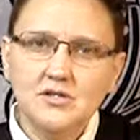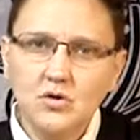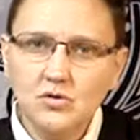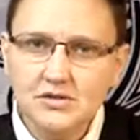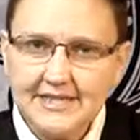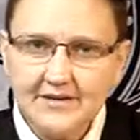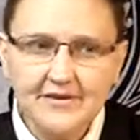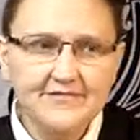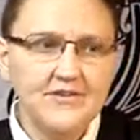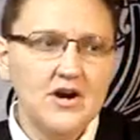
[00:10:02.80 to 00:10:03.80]
your local
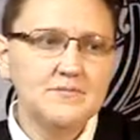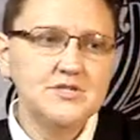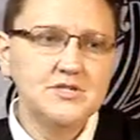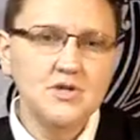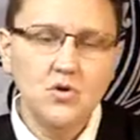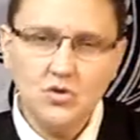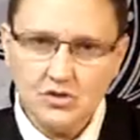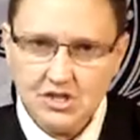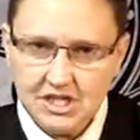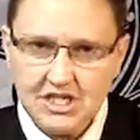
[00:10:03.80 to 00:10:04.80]
dairy farms, your
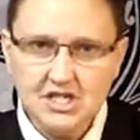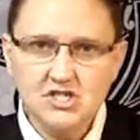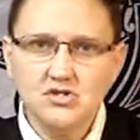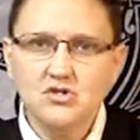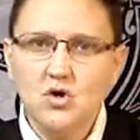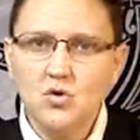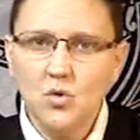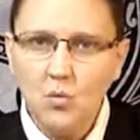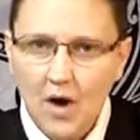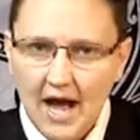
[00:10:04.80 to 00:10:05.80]
local cheese, your
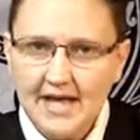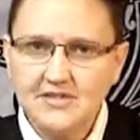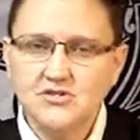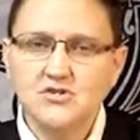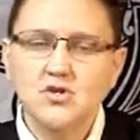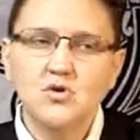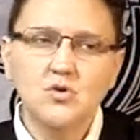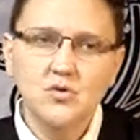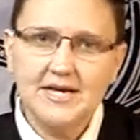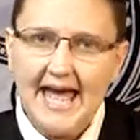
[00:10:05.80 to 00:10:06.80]
local wines, your local
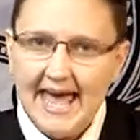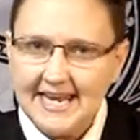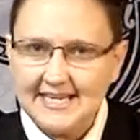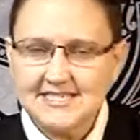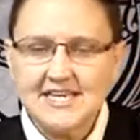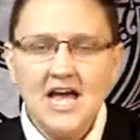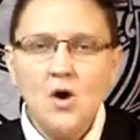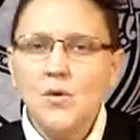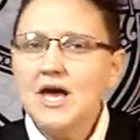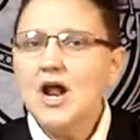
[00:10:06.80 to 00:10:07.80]
organics.
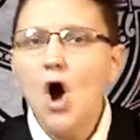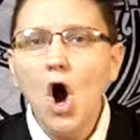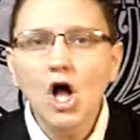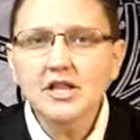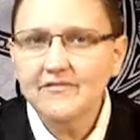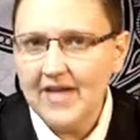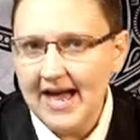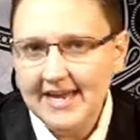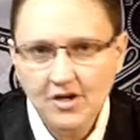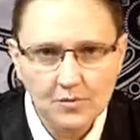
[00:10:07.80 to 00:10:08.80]
We got all of
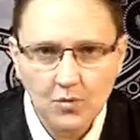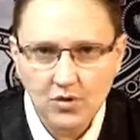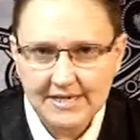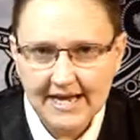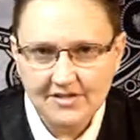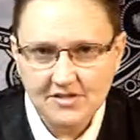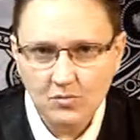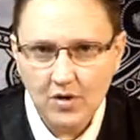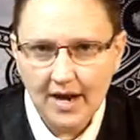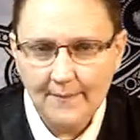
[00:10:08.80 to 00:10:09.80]
that here in Port
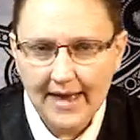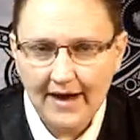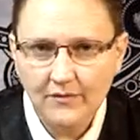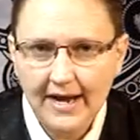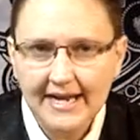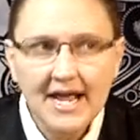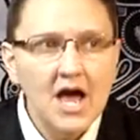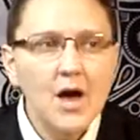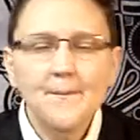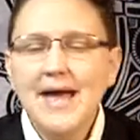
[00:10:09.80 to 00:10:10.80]
Townsend, where I'm at, right?
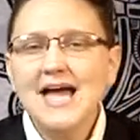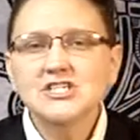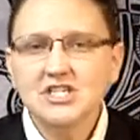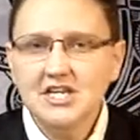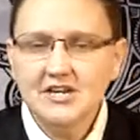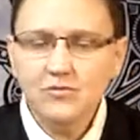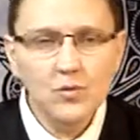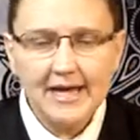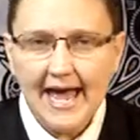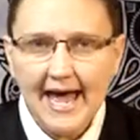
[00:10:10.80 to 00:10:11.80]
Imagine if
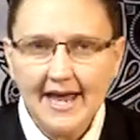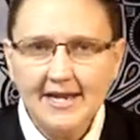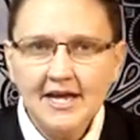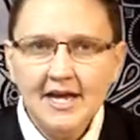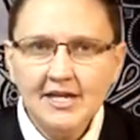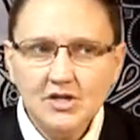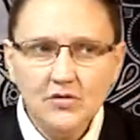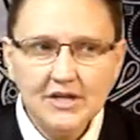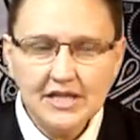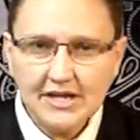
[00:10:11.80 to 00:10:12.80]
we had, you know,
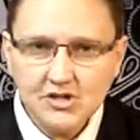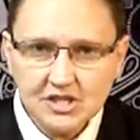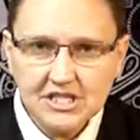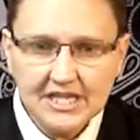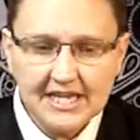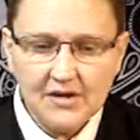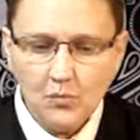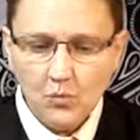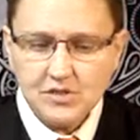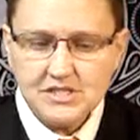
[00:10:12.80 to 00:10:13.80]
the electricity
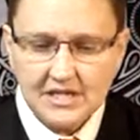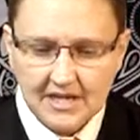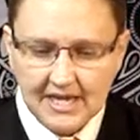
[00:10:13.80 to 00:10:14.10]
was